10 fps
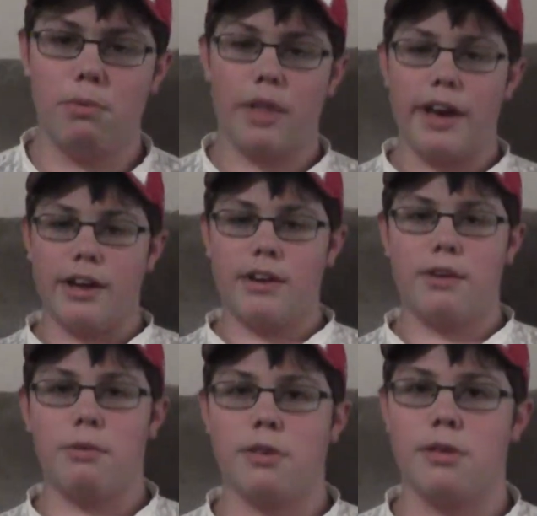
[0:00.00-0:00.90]

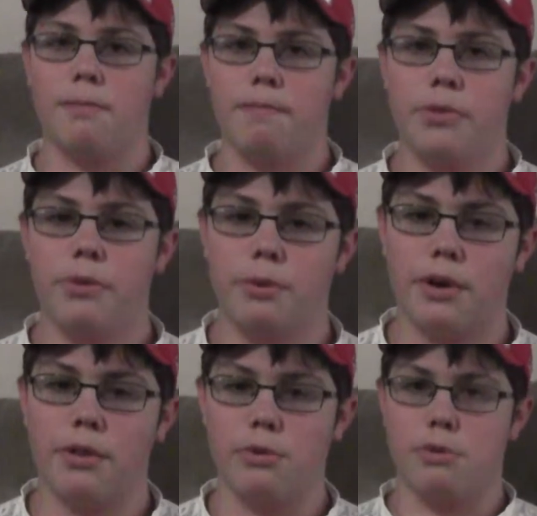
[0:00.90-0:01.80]
like was
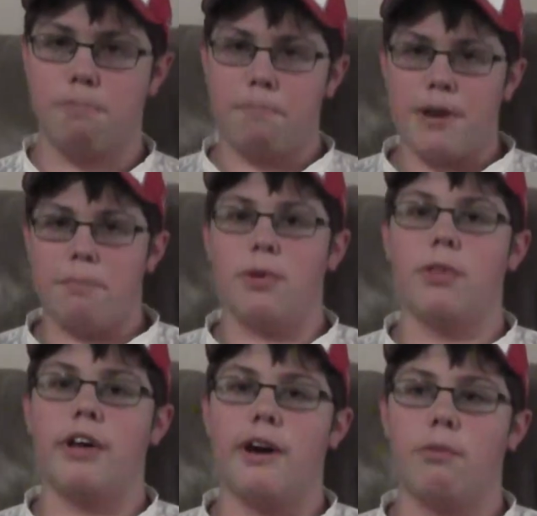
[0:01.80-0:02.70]
one of those
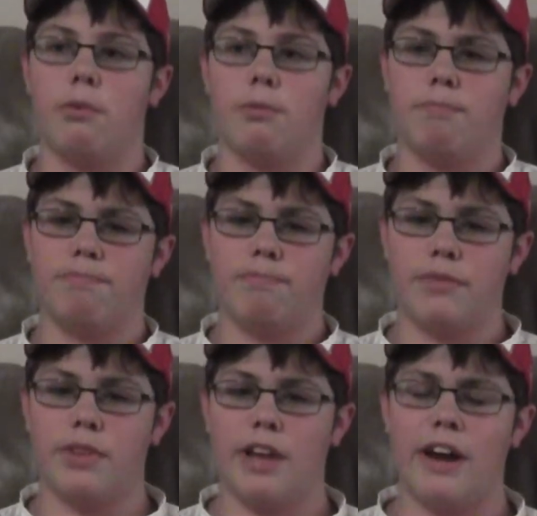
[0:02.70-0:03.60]
people that
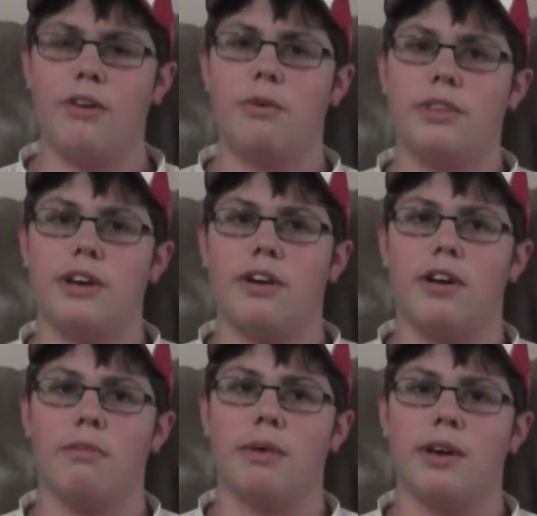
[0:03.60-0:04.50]
I don't know what they
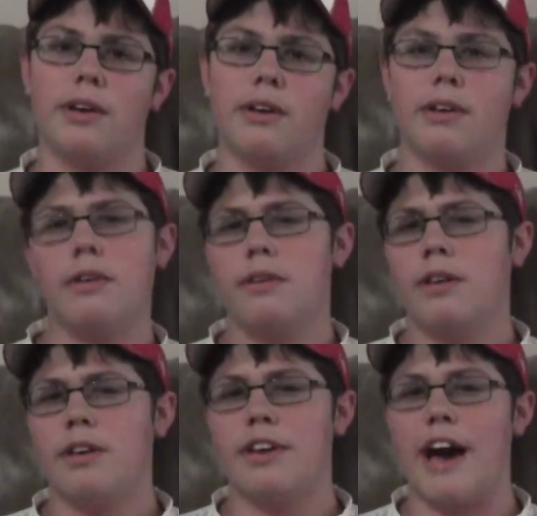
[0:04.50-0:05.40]
call them, like
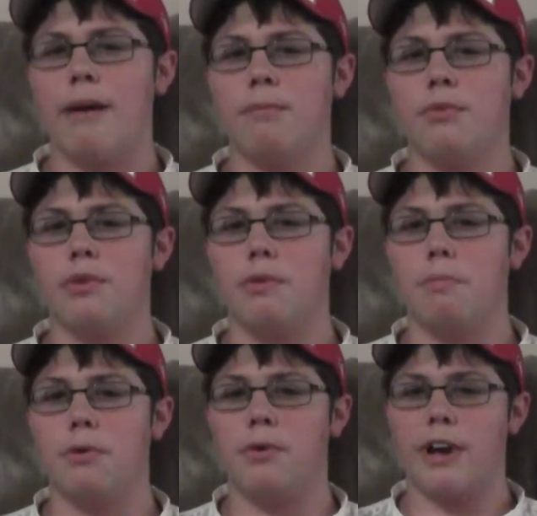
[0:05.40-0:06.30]
captains of a
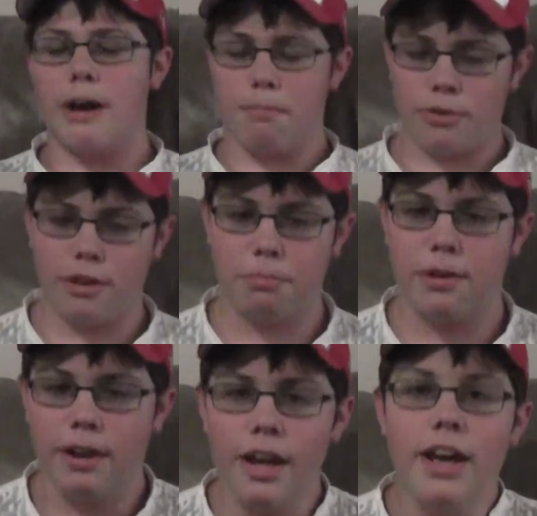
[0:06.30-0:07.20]
boot camp or
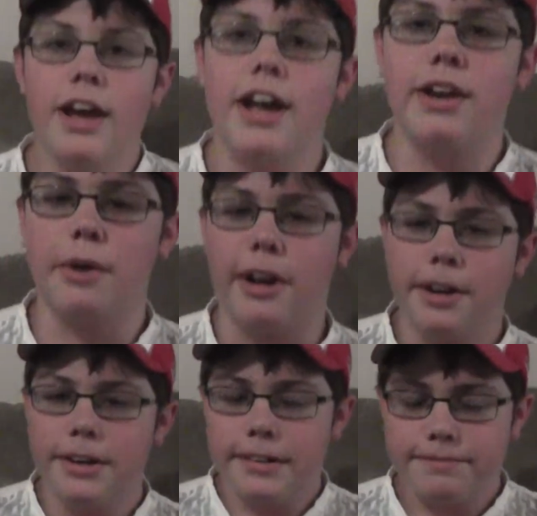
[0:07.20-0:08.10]
something. Anyway,
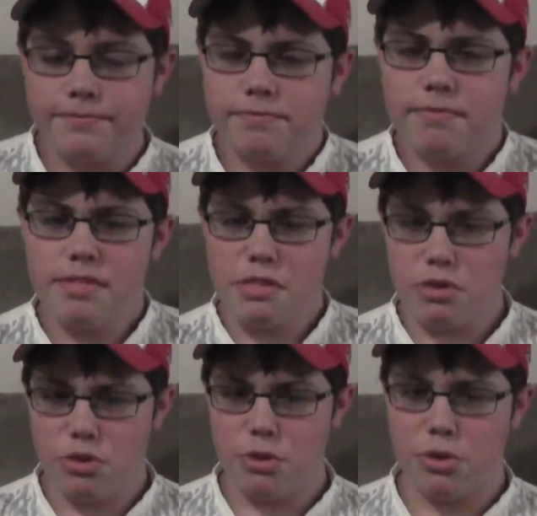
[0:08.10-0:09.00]

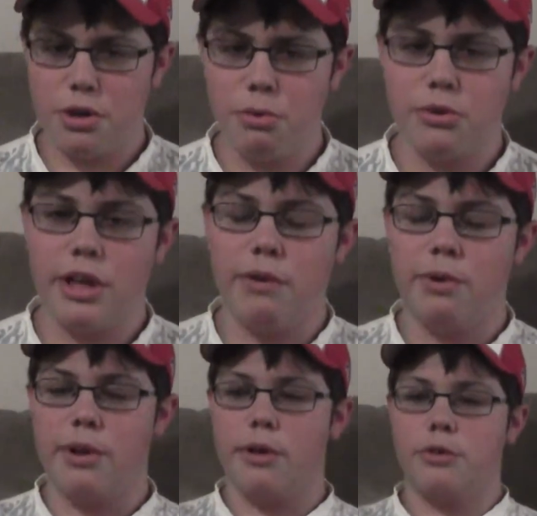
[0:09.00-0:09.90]
so she was like
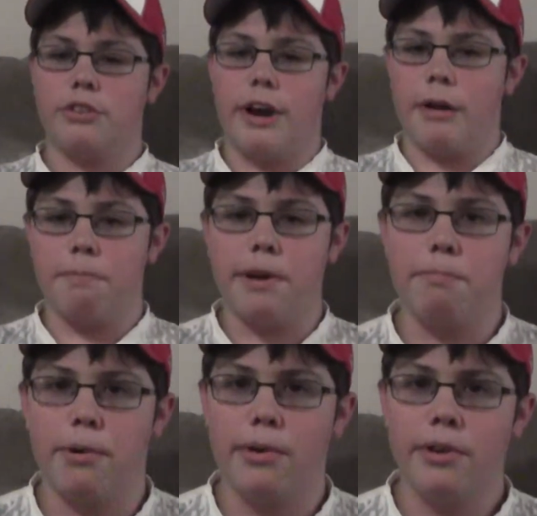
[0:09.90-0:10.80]
one of those kind of
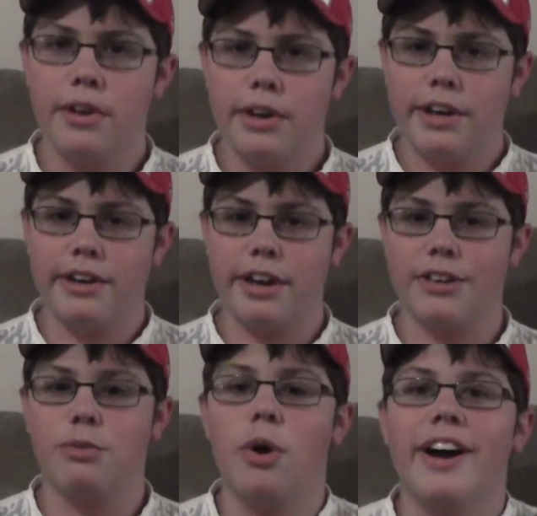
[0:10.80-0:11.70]
people, and
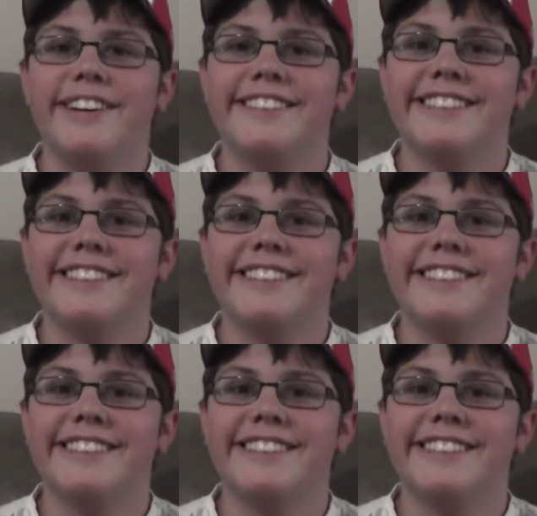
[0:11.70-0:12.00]
guess what?